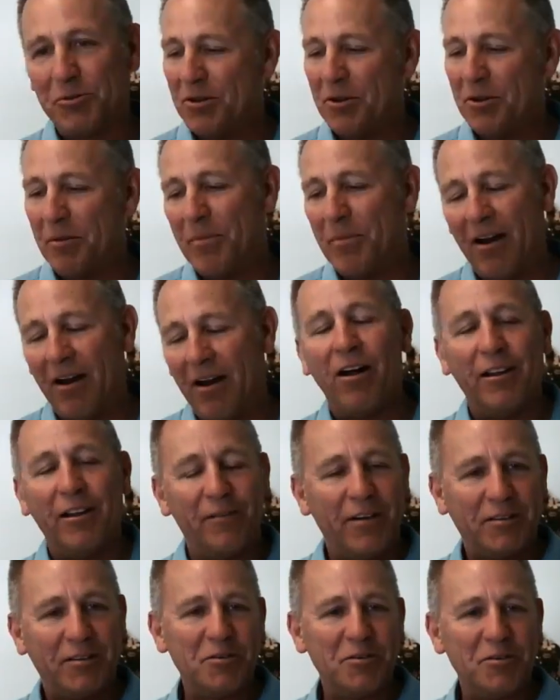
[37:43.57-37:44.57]
do it. But all of
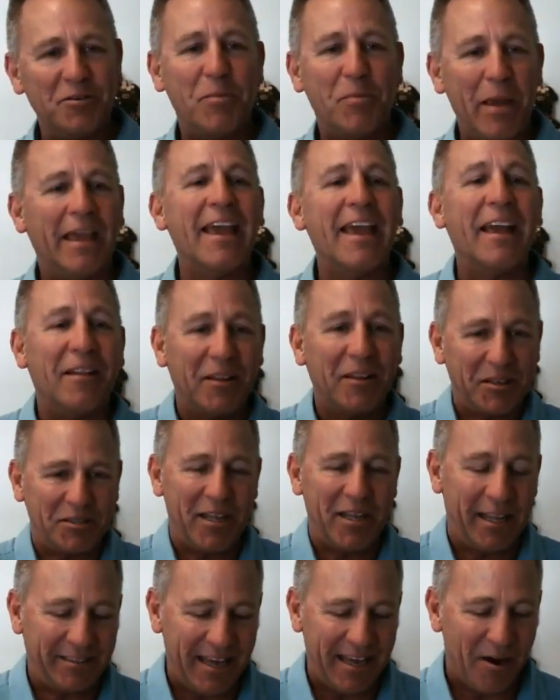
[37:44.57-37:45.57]
us who speak English,
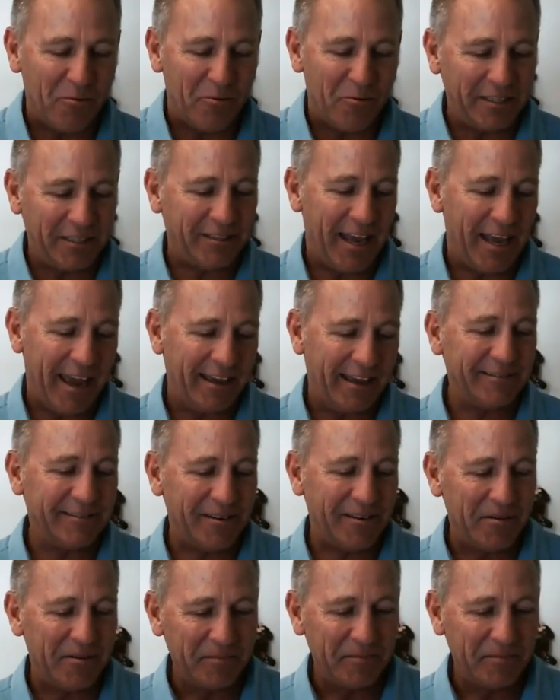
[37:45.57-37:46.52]
that's how we say it. So.